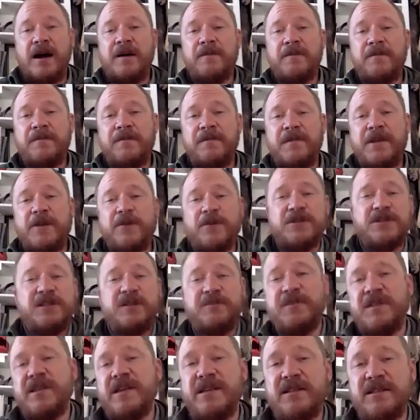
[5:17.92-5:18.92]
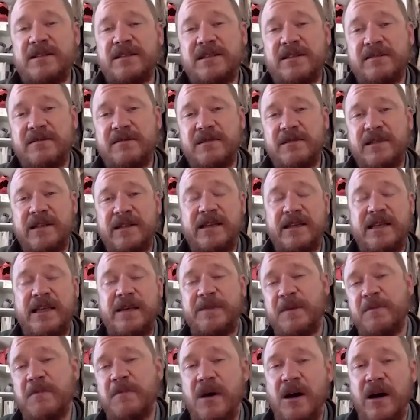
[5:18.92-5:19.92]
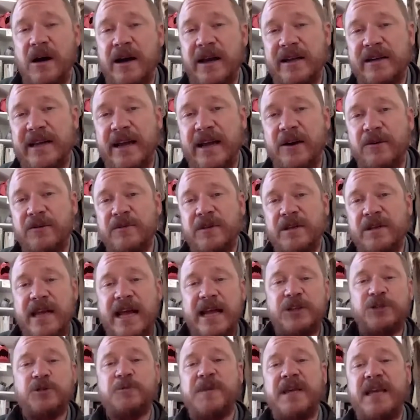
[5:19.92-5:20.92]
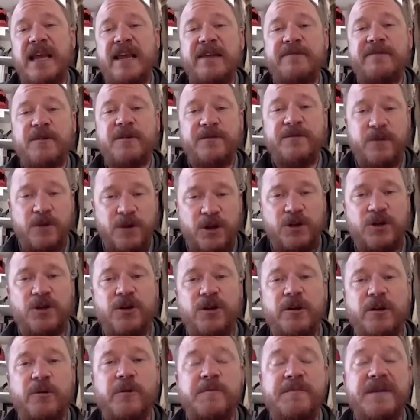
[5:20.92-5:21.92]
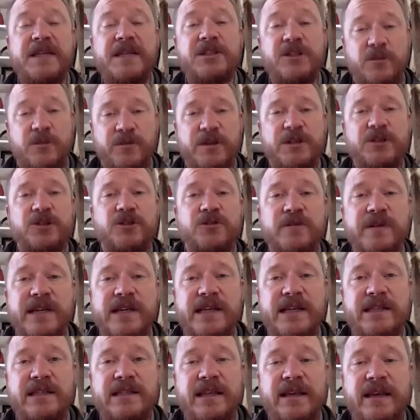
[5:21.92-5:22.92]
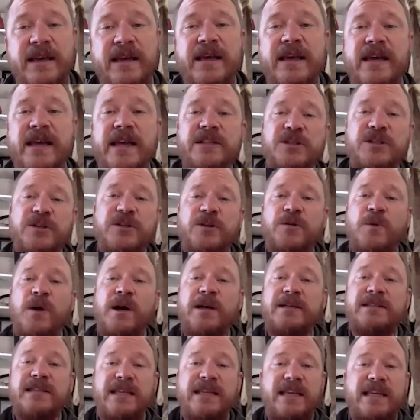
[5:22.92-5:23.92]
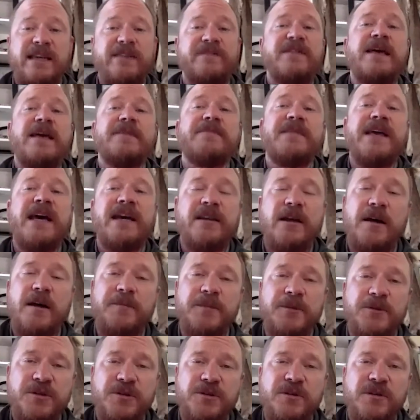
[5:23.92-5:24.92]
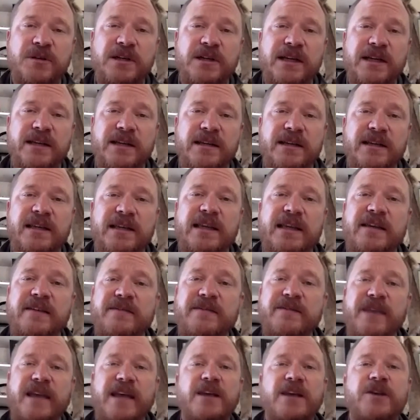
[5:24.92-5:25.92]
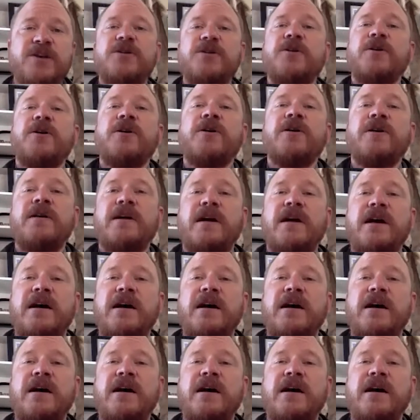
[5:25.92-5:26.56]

here are some things to keep in mind. Now, the natural behavior for a cougar would be to retreat. And so you want to give them that opportunity. Give a cougar